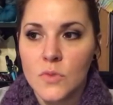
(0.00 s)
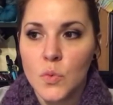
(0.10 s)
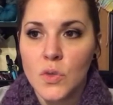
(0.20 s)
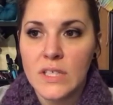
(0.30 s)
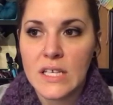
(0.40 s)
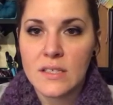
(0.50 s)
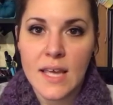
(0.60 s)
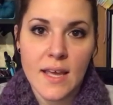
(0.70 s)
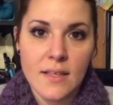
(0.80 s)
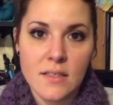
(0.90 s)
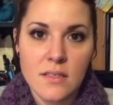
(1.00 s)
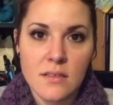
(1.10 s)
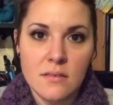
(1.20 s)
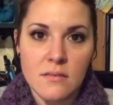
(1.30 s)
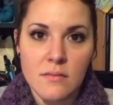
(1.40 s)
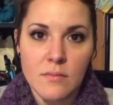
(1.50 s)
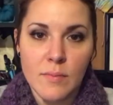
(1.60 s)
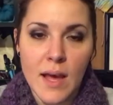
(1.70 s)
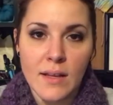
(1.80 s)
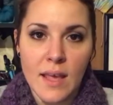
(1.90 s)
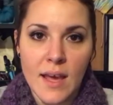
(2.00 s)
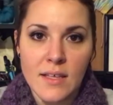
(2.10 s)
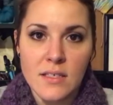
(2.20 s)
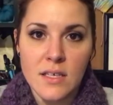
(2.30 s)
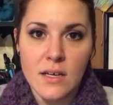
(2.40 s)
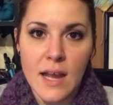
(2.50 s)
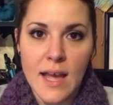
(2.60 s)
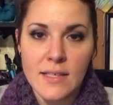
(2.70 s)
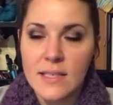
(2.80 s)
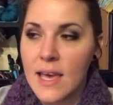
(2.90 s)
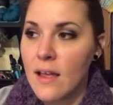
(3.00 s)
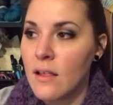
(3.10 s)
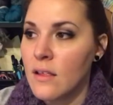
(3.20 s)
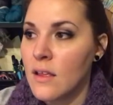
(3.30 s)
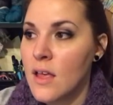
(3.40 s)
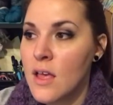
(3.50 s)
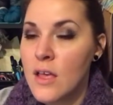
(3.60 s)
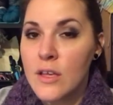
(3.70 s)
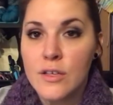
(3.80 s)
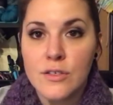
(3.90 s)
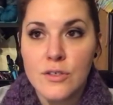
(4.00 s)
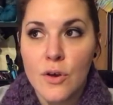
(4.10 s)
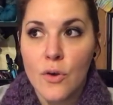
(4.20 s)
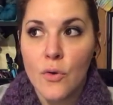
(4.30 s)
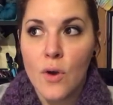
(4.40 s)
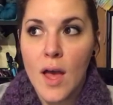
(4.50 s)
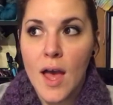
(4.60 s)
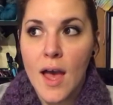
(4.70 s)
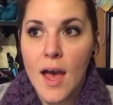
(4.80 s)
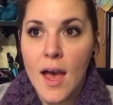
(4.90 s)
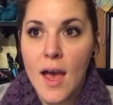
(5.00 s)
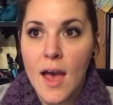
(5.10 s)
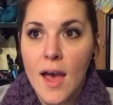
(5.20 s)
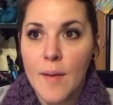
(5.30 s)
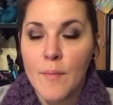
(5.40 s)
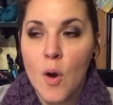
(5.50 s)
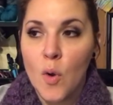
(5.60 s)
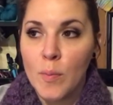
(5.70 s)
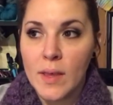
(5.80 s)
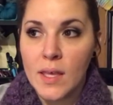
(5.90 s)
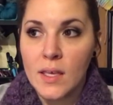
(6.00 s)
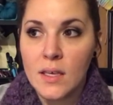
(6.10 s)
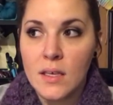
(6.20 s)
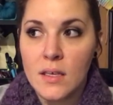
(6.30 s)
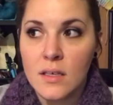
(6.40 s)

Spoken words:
Wool Needles Hands podcast, the Your Hats Cal. So I'm hoping